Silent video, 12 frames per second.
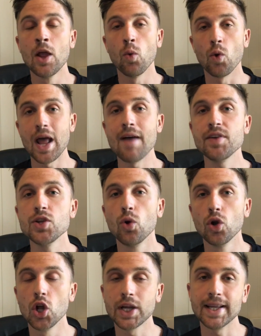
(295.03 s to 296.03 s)
whatever
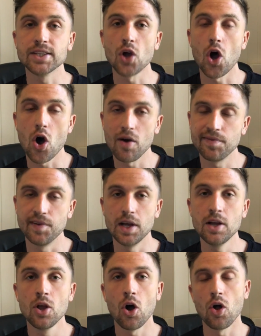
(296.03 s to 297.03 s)
you're looking to
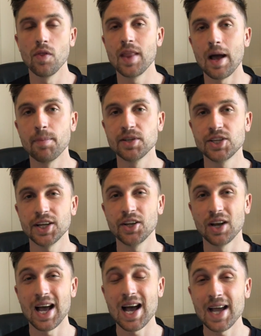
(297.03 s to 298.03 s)
offer on that
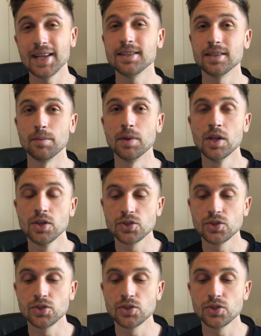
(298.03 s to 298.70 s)
particular item.